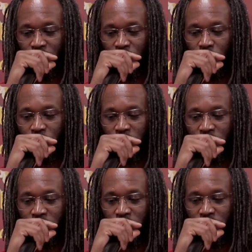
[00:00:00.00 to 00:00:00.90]
the only
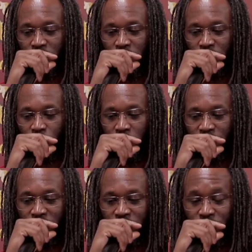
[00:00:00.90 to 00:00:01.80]
thing that you
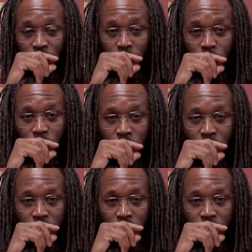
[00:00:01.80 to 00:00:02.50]
have to do